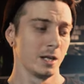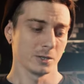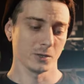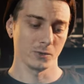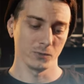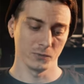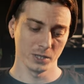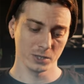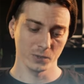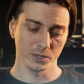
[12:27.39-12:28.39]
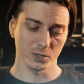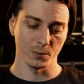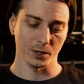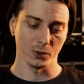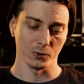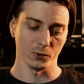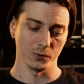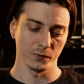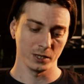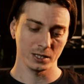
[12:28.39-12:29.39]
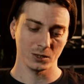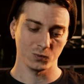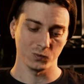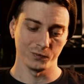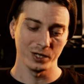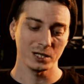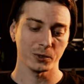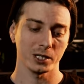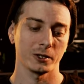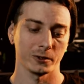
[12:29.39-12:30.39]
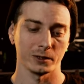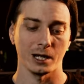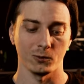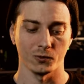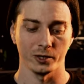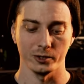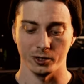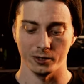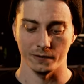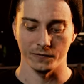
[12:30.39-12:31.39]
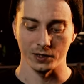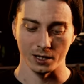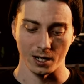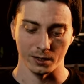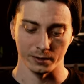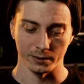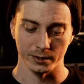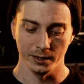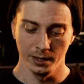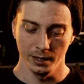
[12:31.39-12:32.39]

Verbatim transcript: So this one's super cool. This this particular light will run you $150.